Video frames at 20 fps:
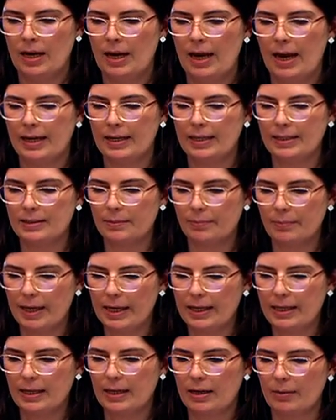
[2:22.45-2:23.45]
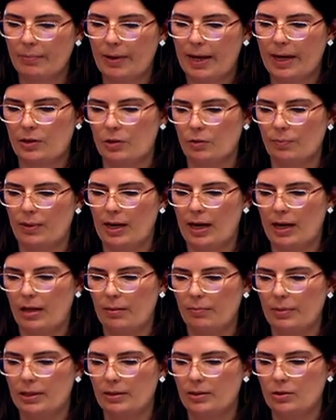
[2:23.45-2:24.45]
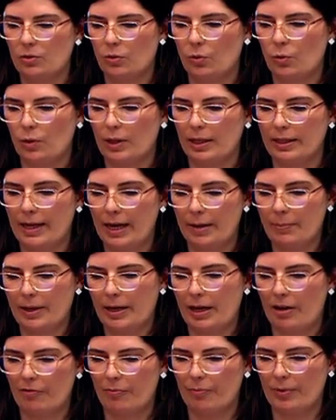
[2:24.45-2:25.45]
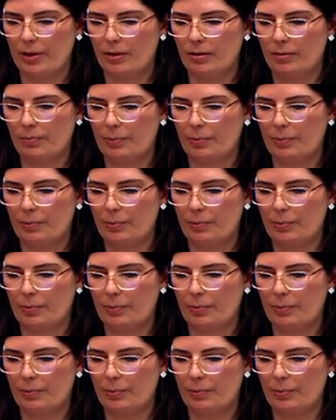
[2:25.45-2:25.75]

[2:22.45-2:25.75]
And his immediate impact on Parliament saw the Labor government